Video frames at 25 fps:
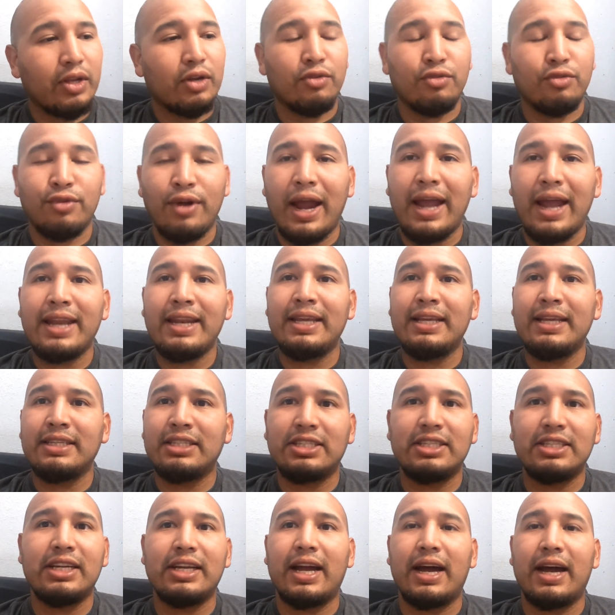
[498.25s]
grinding
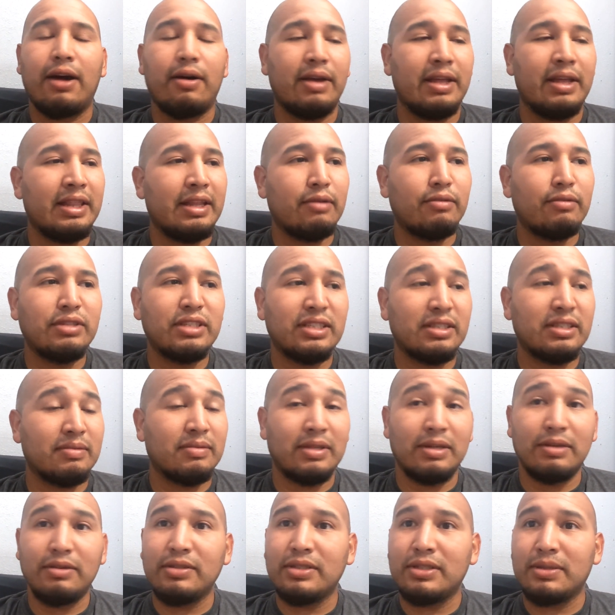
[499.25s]
shit out. And there
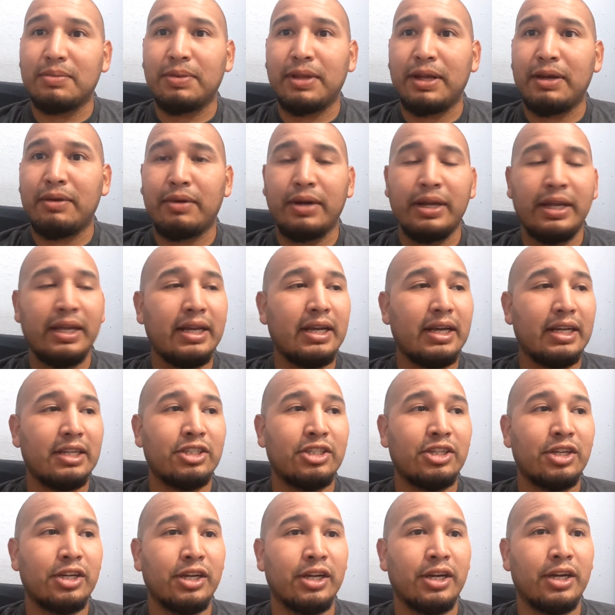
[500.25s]
was there was a play where he got
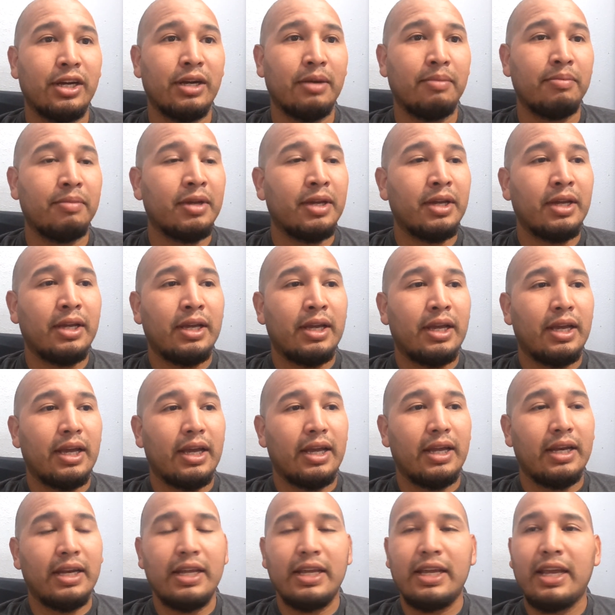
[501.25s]
shooken up
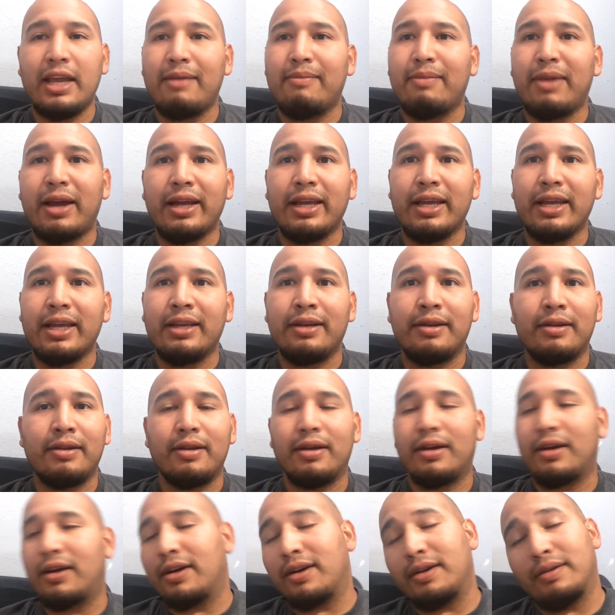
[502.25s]
and he came back in,
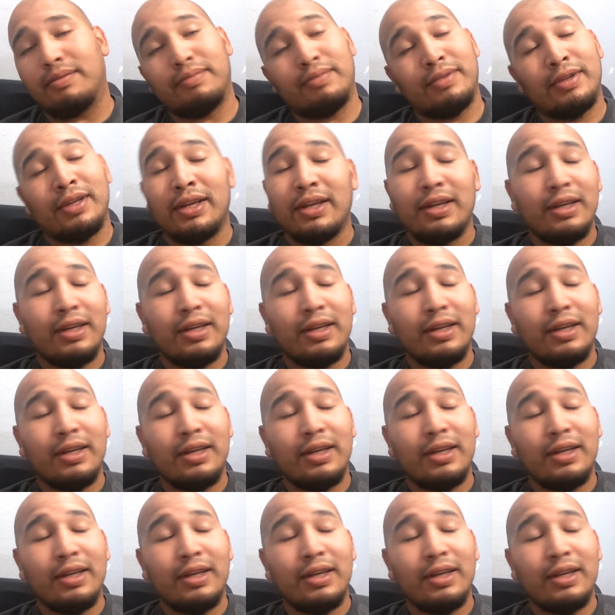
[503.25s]
uh,